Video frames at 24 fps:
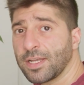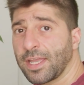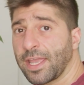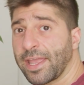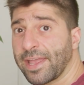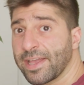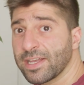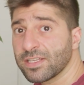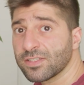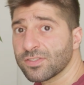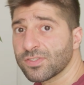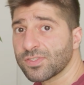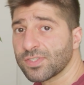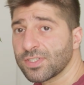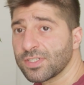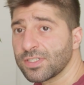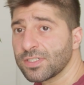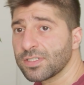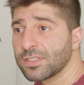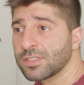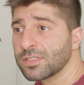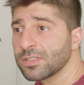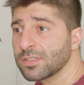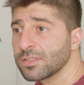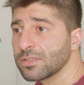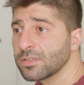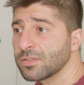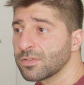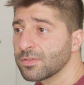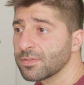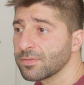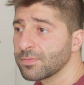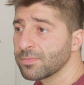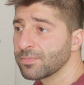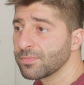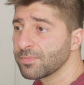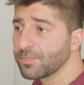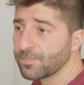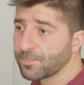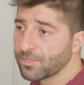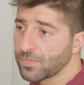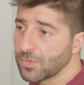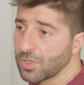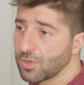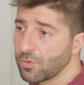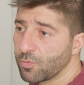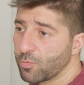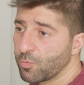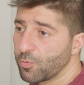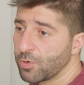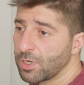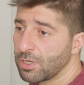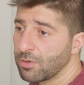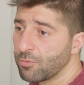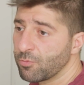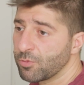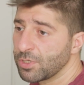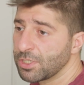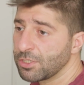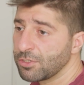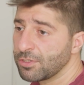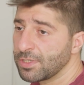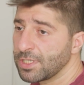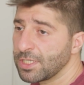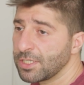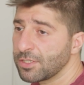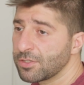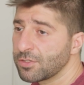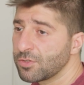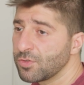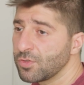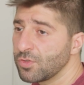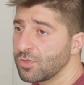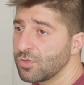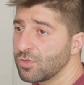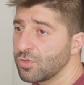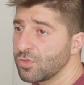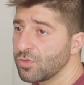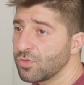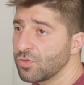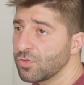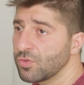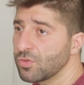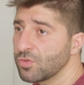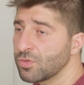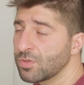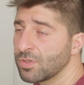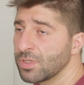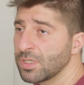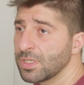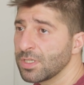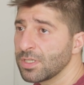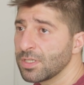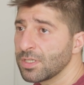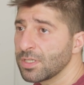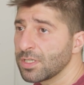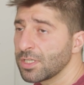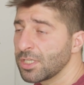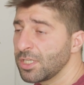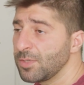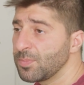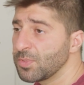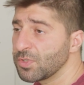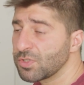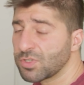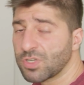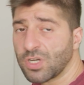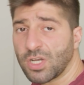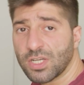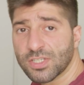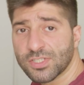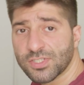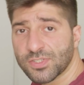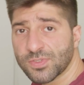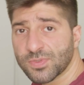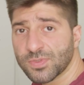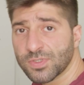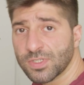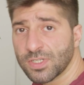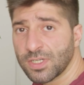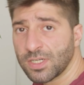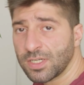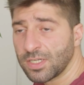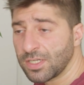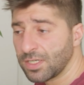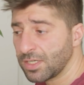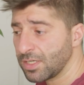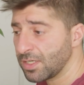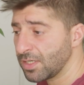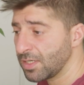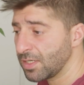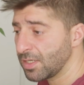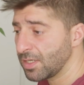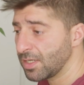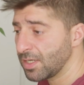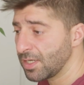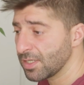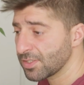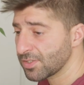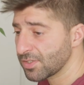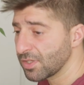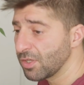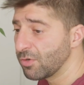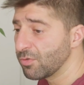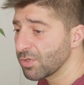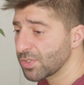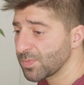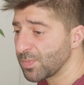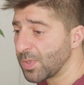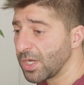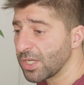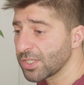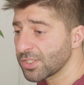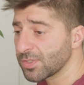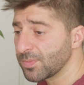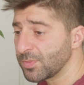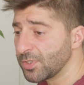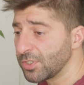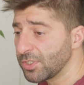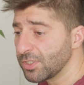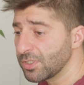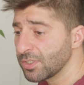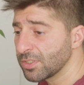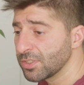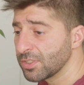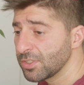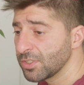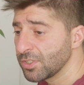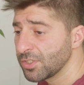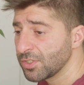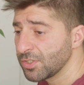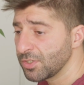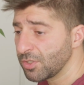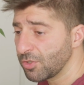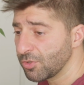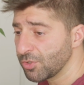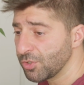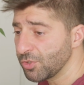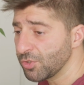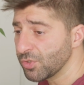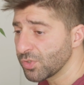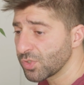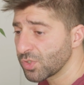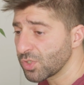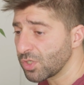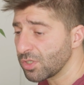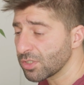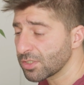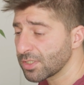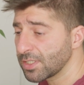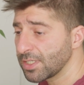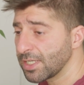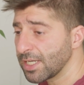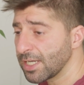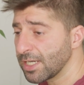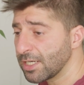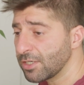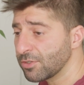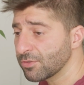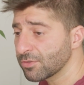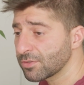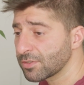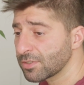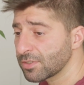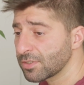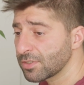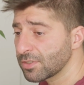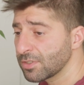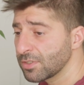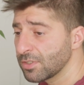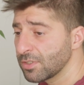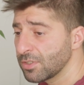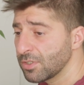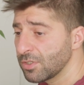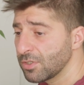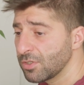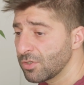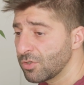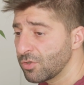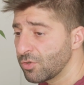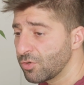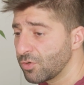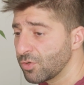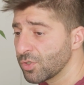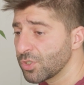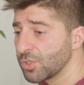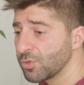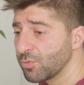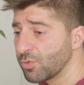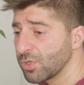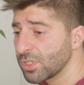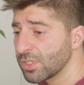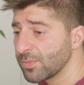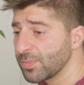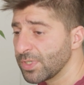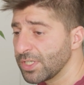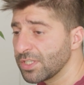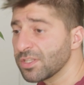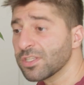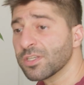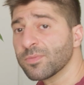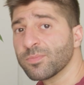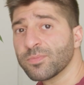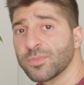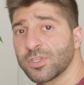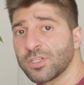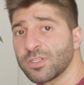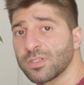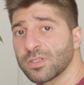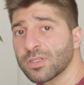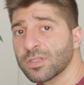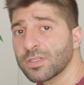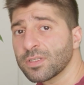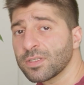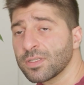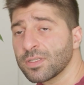answer when you need to keep your costs as low as possible, or you're starting out, or you want to be nimble.